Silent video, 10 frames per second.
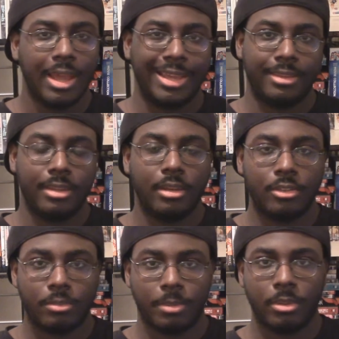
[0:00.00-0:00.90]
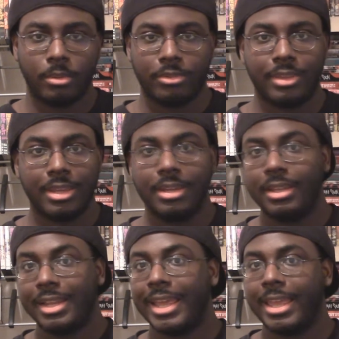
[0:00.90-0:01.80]
I didn't experience any
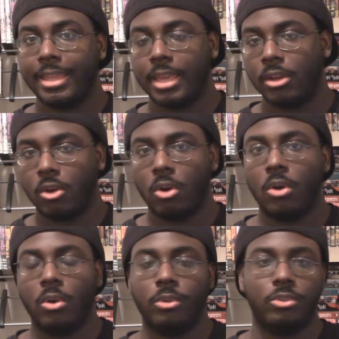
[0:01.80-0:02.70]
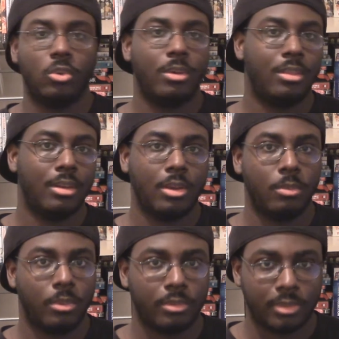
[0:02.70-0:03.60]
lag at all during the
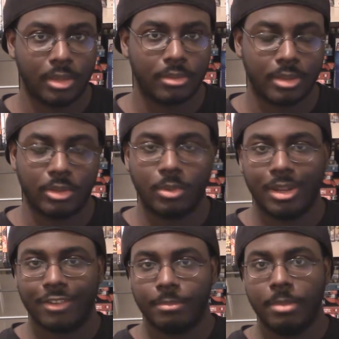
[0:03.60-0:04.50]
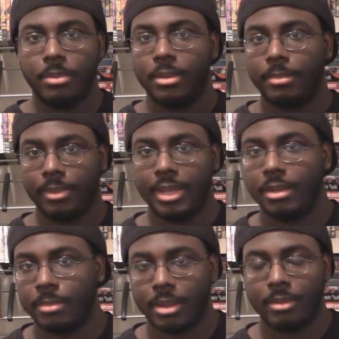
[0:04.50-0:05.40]
network test. I know a lot of people complain
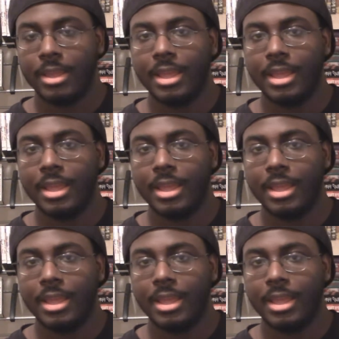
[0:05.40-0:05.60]
about